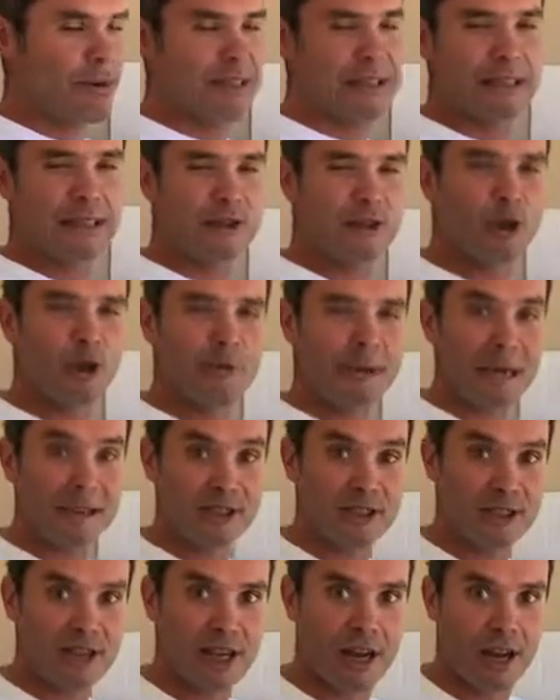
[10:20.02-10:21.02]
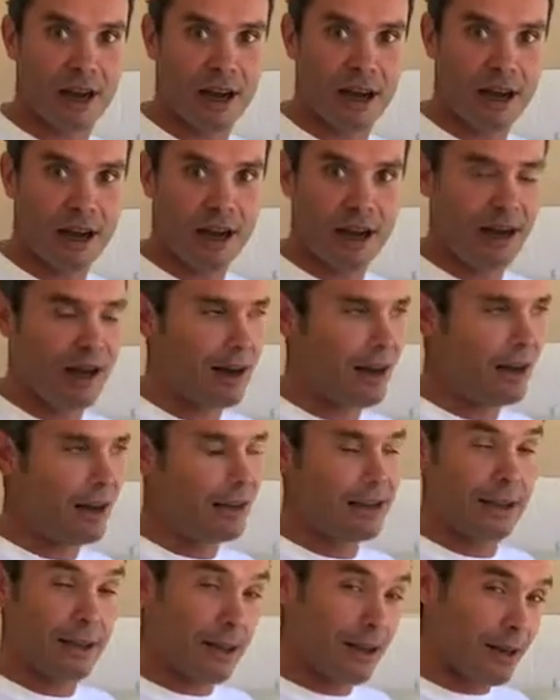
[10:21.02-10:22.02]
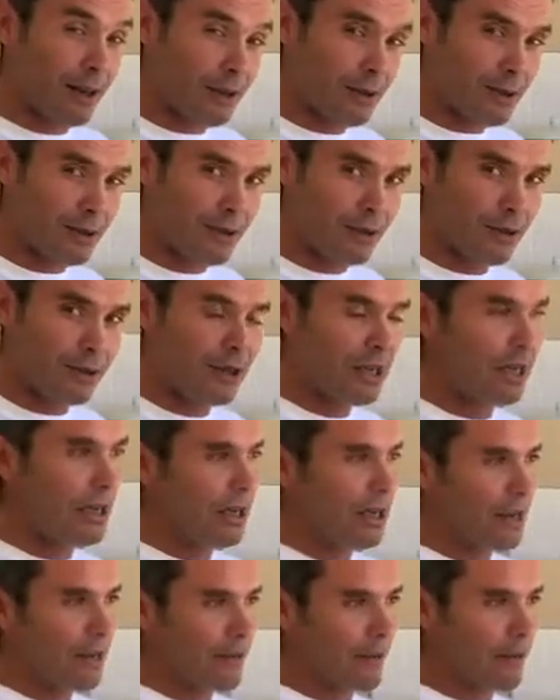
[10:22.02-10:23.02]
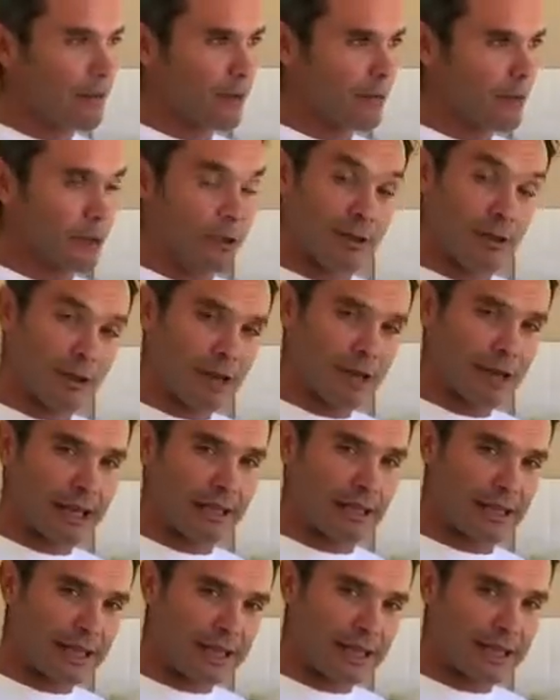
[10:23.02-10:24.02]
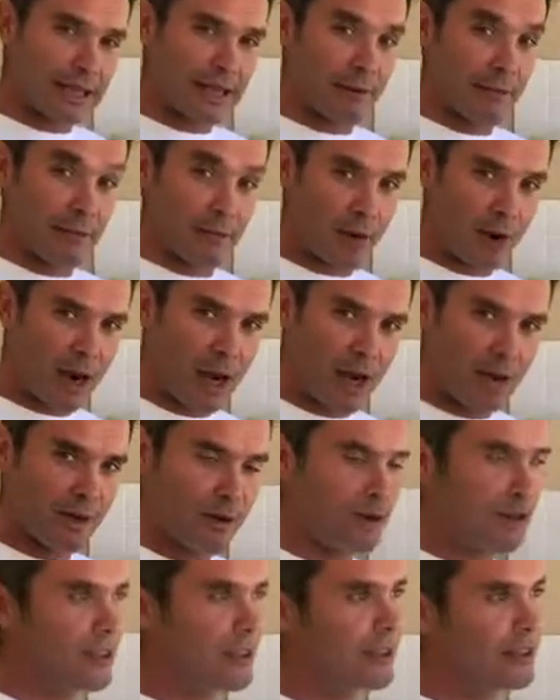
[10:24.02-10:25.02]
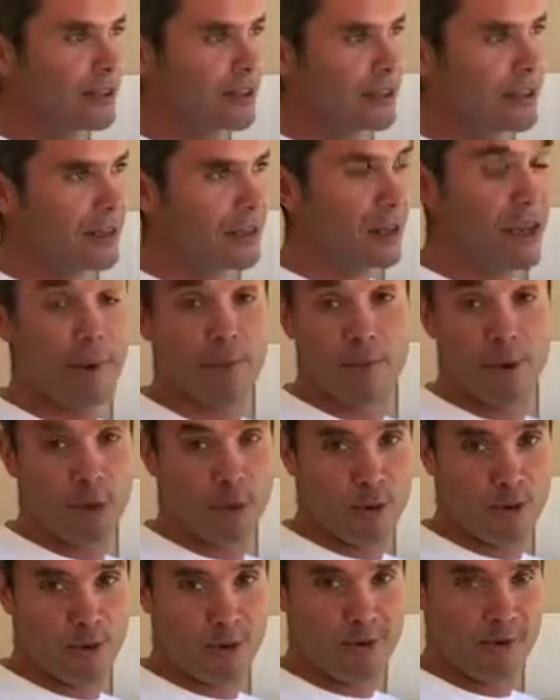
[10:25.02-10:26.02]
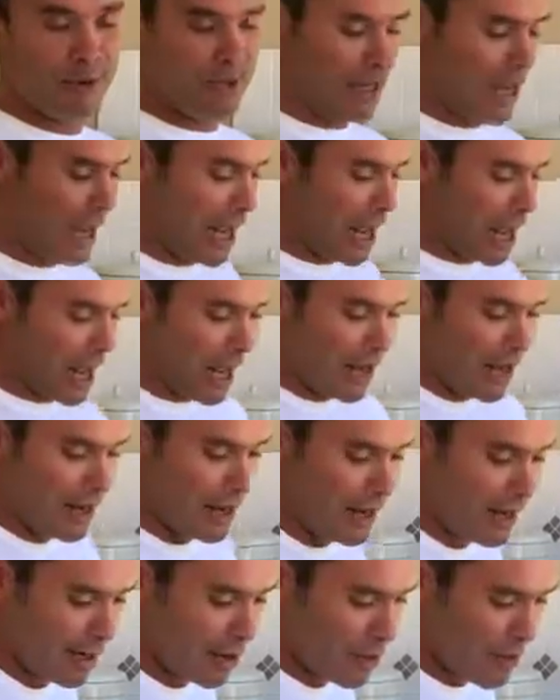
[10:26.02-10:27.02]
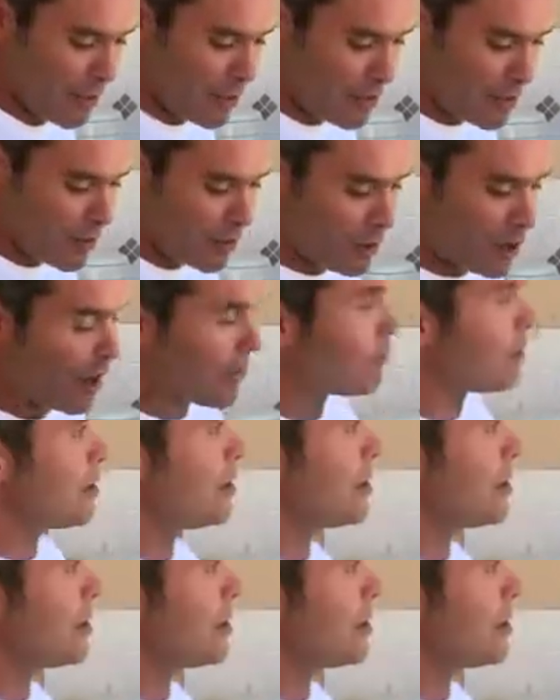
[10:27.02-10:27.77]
the dominant color are yellow from the dirt and the sand, brown and blue. Now you have